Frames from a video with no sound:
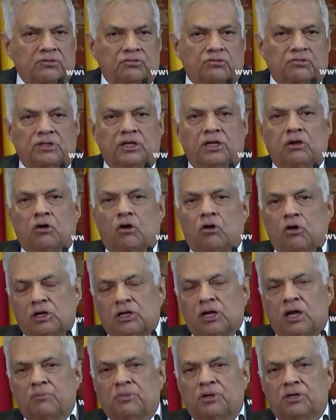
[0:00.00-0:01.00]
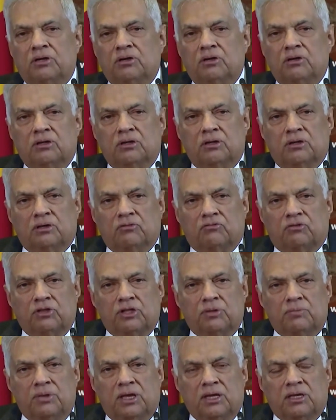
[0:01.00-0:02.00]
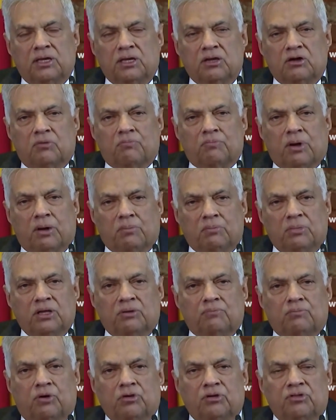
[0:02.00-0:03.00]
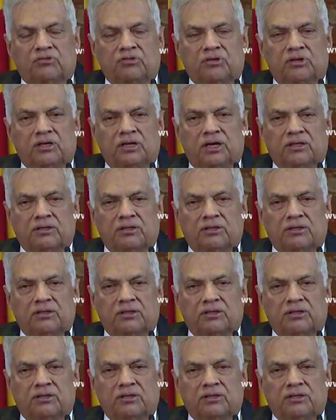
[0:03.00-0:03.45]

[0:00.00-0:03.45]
So they'll all come in for the making of public policy